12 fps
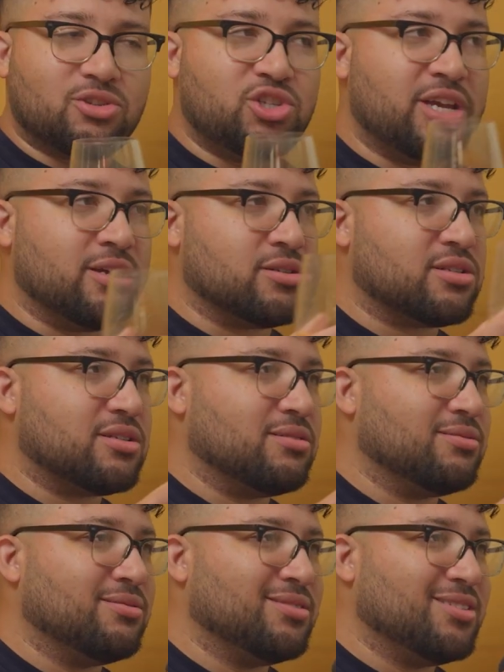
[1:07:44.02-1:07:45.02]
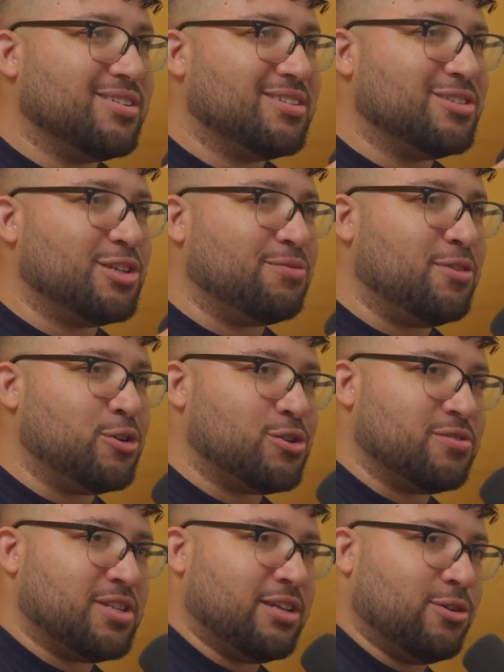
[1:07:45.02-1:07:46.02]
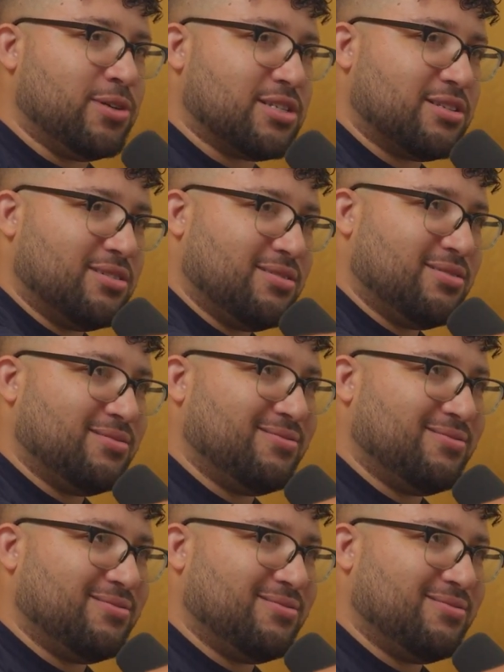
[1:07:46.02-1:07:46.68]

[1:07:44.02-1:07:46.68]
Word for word: Cheers to the future of St. Louis.